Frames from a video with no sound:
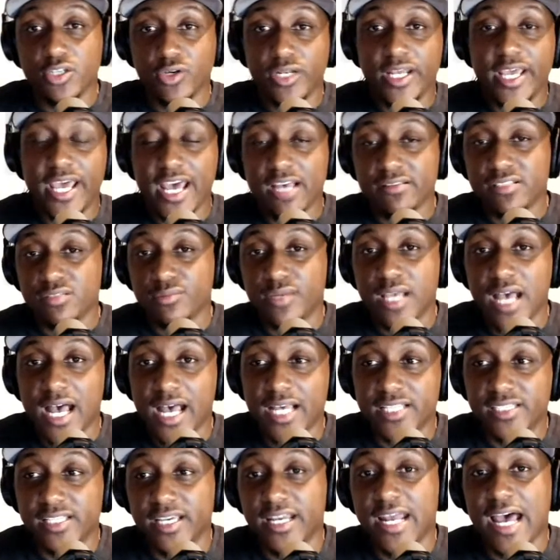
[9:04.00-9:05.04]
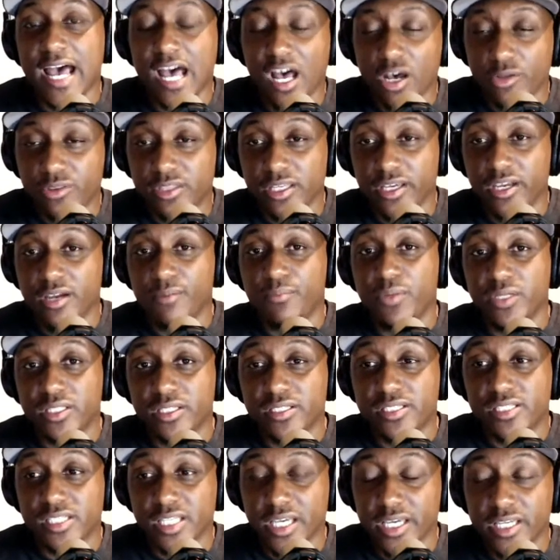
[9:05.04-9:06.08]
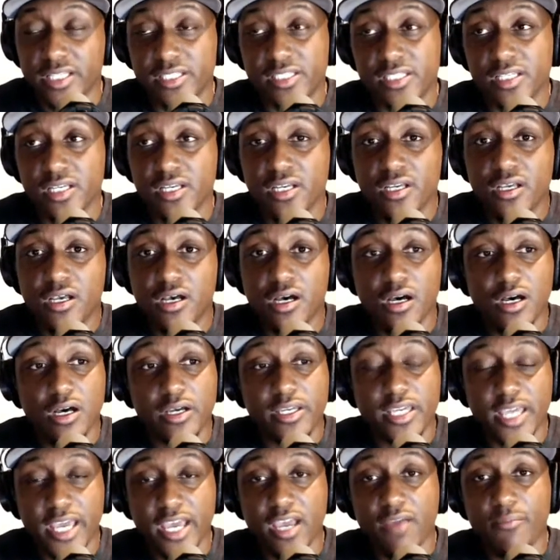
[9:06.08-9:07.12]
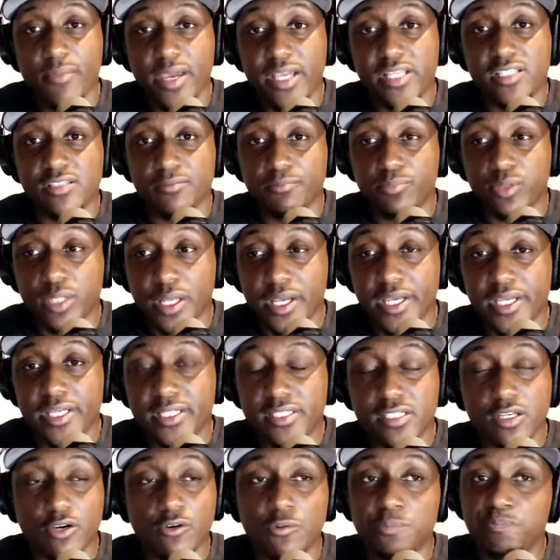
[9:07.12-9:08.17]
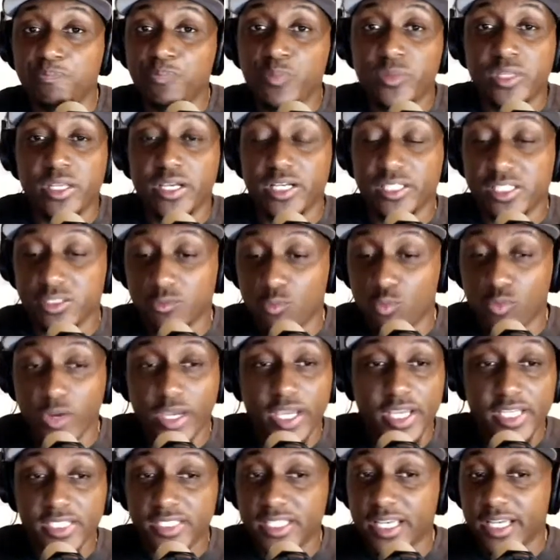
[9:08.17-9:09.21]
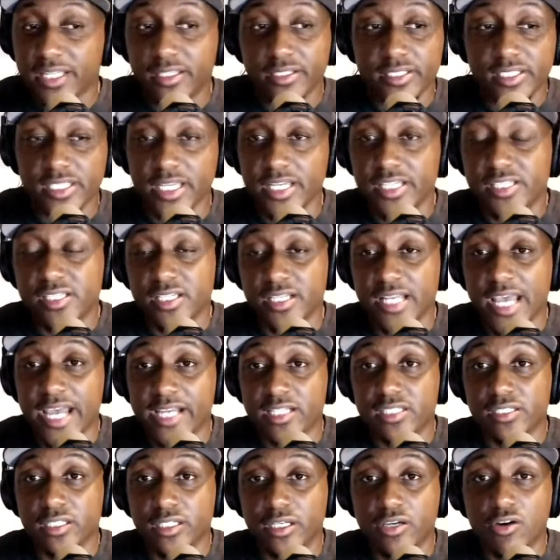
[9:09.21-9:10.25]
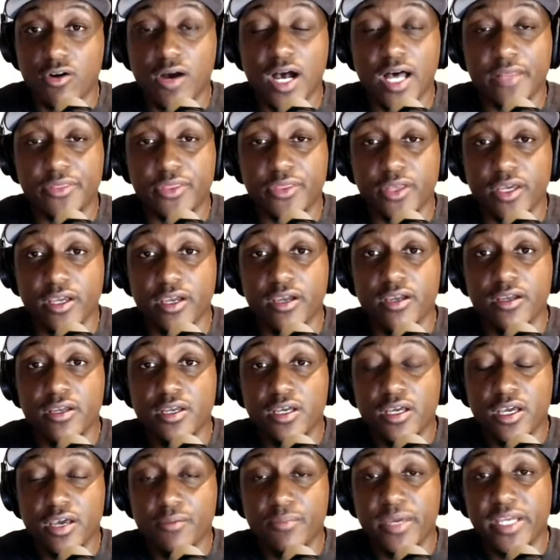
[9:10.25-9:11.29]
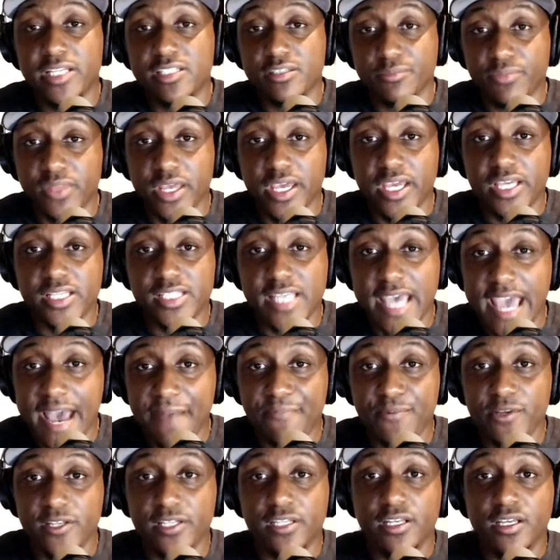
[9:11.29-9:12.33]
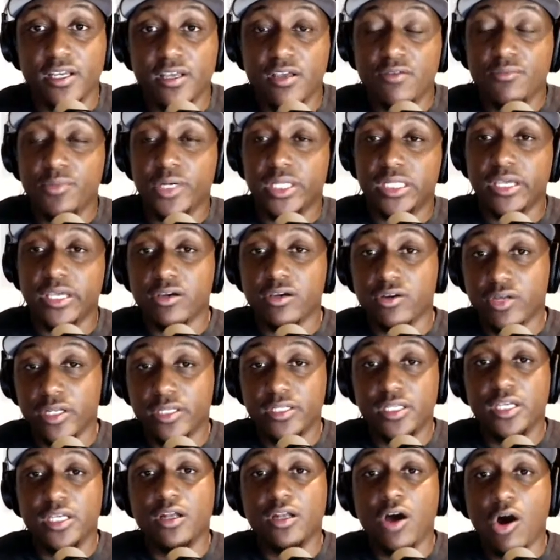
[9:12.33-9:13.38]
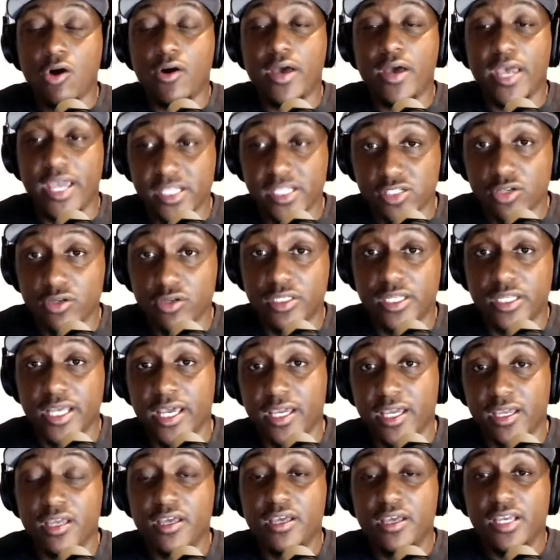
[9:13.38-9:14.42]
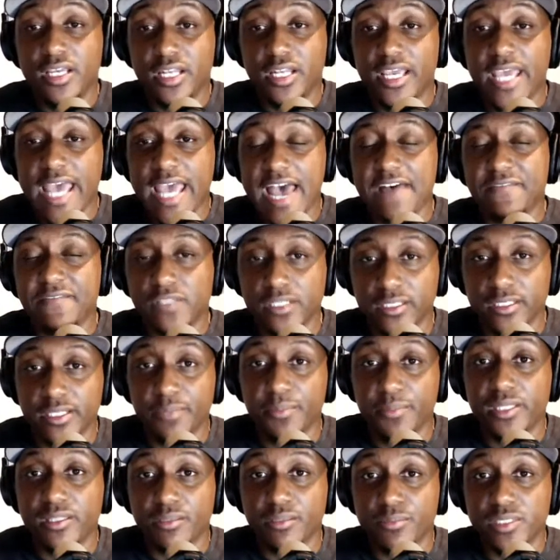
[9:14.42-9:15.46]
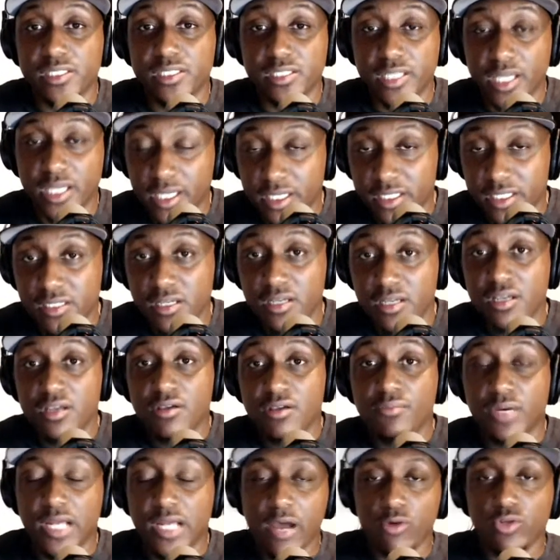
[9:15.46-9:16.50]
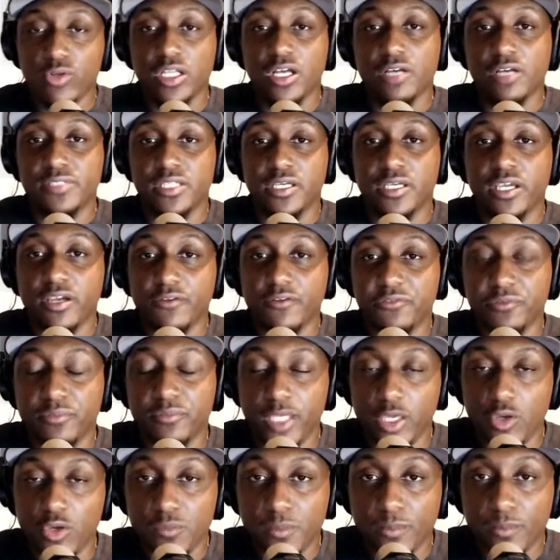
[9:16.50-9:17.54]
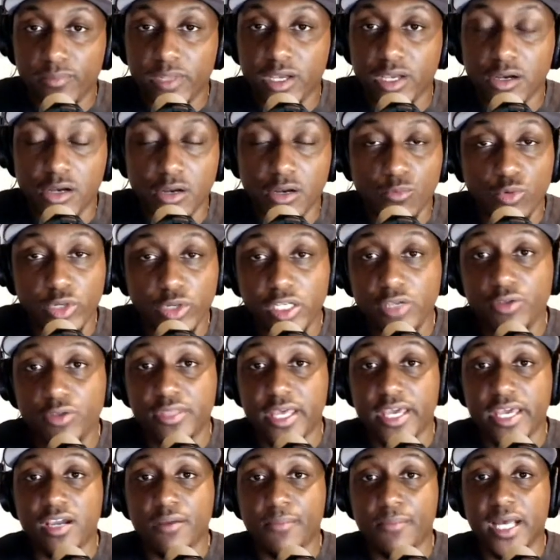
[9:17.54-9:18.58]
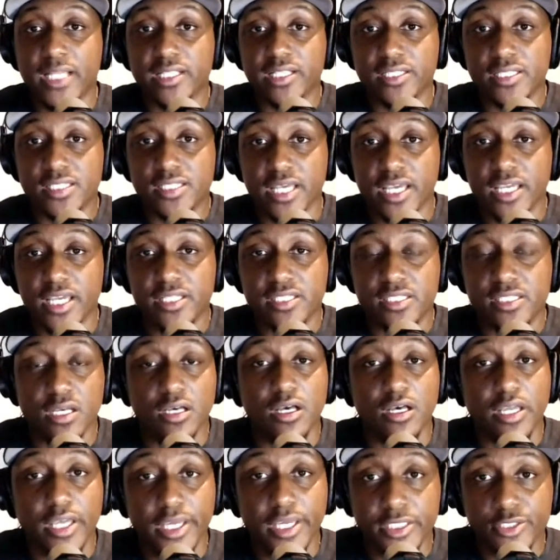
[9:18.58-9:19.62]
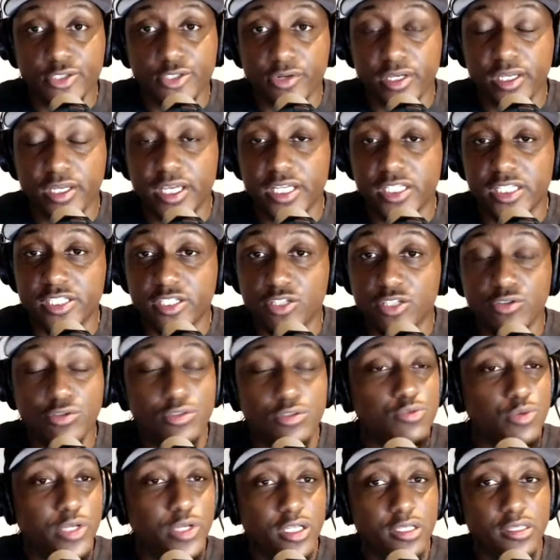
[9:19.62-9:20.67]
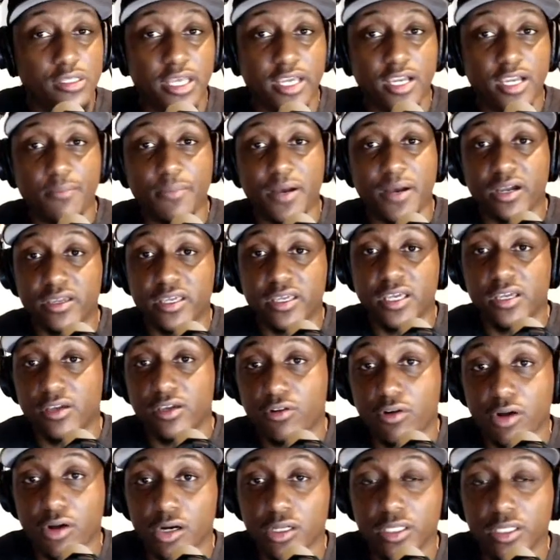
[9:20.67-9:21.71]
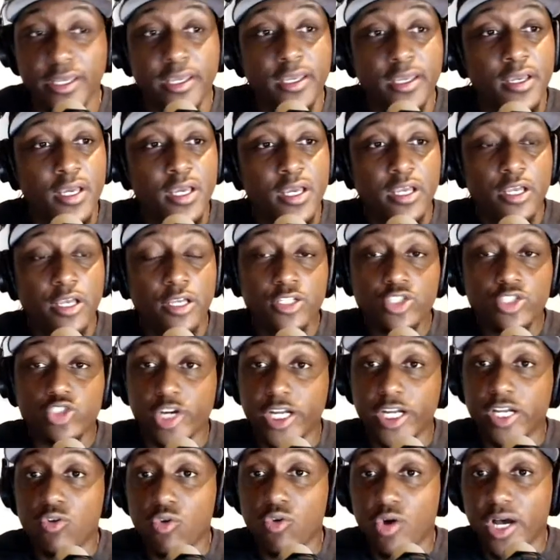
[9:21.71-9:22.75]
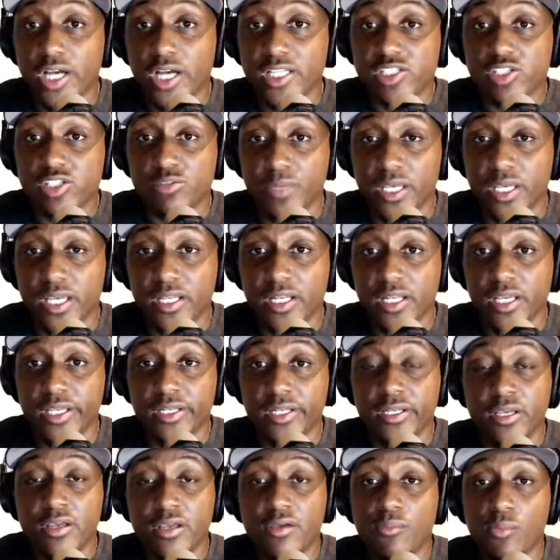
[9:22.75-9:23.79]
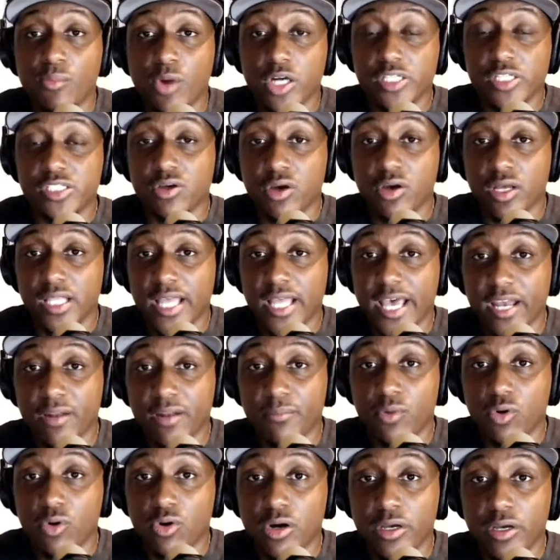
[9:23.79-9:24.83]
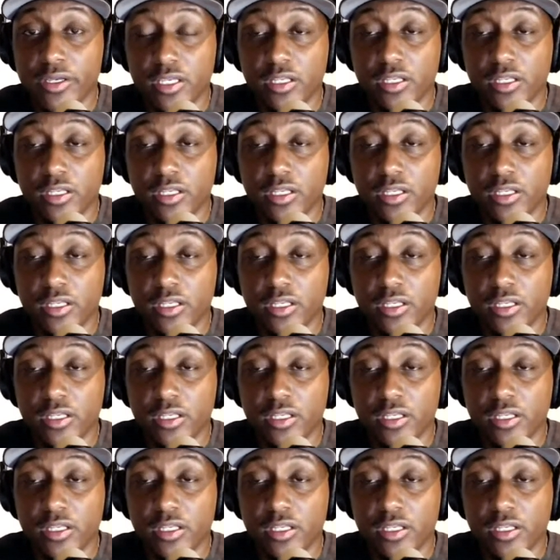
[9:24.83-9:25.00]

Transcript: they have some guys that are out there, but the Saints can make some plays. So there's some ways that the Saints can actually go out there and make some things happen, but they're going to need all hands on deck, and they have to limit the mistakes. But I would love to hear from you. What do you think about the Saints' injury issues? What do you think about Ken Crawley, Traquan Smith, and Marshawn Lattimore,